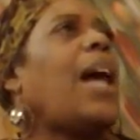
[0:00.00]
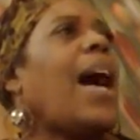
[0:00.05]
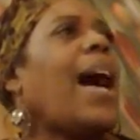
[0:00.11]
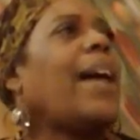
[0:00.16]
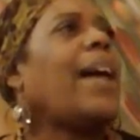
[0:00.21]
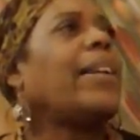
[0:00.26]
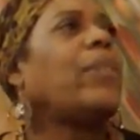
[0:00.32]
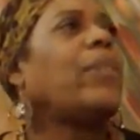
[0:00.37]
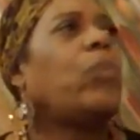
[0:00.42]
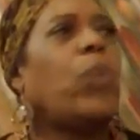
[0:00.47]

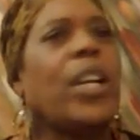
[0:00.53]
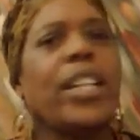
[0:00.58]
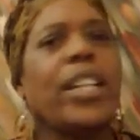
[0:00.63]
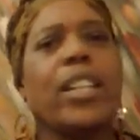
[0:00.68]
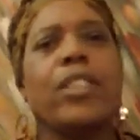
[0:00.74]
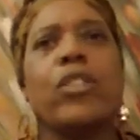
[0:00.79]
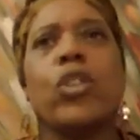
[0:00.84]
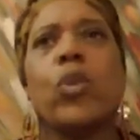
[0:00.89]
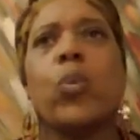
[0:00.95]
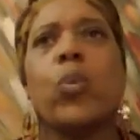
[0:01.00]
I went
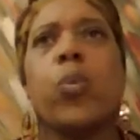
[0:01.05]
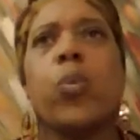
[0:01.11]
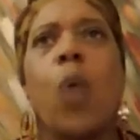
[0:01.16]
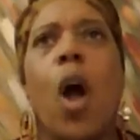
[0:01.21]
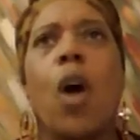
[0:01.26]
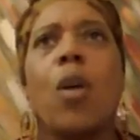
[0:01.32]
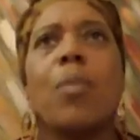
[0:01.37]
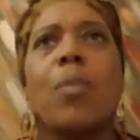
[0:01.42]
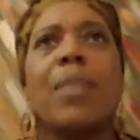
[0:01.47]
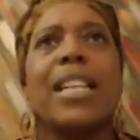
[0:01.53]
into
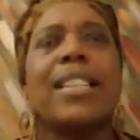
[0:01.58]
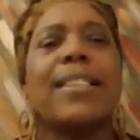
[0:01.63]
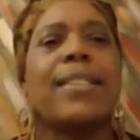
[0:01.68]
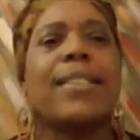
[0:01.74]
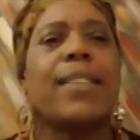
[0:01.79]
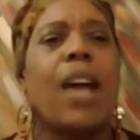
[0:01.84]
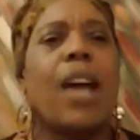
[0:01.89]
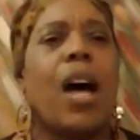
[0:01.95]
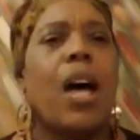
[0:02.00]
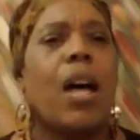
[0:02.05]

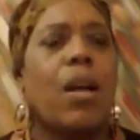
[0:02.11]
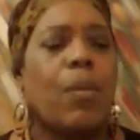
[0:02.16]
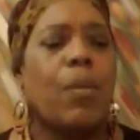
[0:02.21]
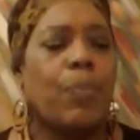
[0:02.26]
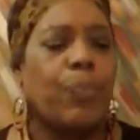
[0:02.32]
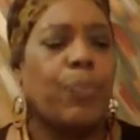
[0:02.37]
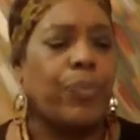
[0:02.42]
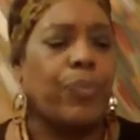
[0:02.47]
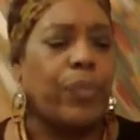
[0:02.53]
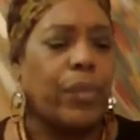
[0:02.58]
Romans.
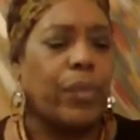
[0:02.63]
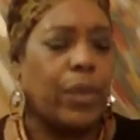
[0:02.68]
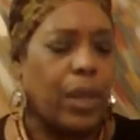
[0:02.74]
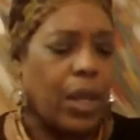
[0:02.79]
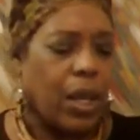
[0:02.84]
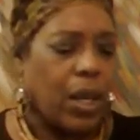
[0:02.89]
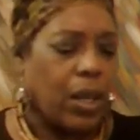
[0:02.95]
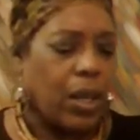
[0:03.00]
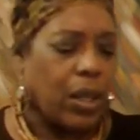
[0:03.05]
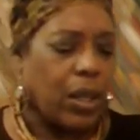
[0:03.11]
Um,
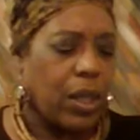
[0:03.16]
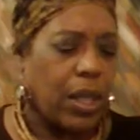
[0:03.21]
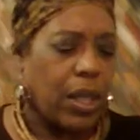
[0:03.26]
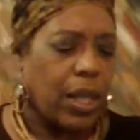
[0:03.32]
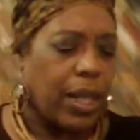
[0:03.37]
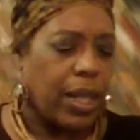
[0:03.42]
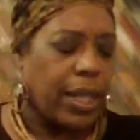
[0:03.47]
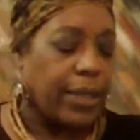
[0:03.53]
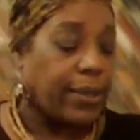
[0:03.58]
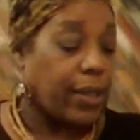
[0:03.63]

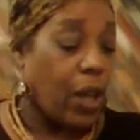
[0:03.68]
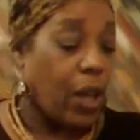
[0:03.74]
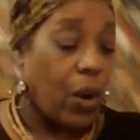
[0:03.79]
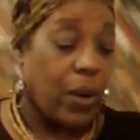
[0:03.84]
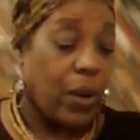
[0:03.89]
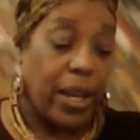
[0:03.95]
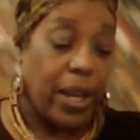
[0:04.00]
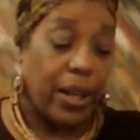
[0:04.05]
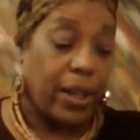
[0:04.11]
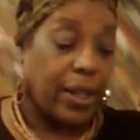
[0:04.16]
let's
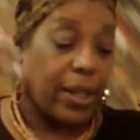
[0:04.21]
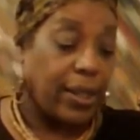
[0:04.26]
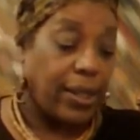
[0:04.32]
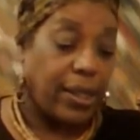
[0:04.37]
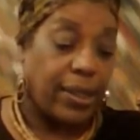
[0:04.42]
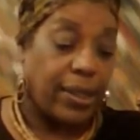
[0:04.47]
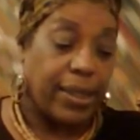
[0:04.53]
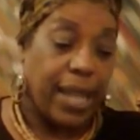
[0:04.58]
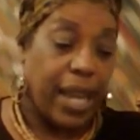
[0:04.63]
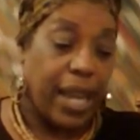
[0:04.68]
go there because
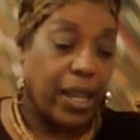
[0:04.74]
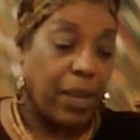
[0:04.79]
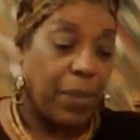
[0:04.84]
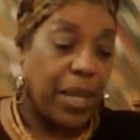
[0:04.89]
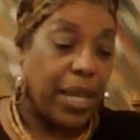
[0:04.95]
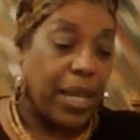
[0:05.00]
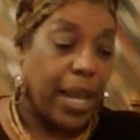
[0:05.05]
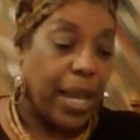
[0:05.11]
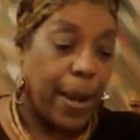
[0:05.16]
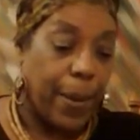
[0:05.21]
he's taking
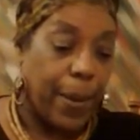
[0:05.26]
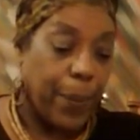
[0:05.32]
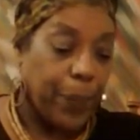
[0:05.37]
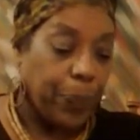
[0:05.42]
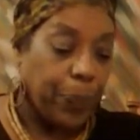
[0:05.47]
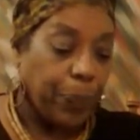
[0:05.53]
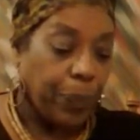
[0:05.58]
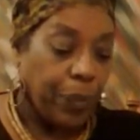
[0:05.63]
me there.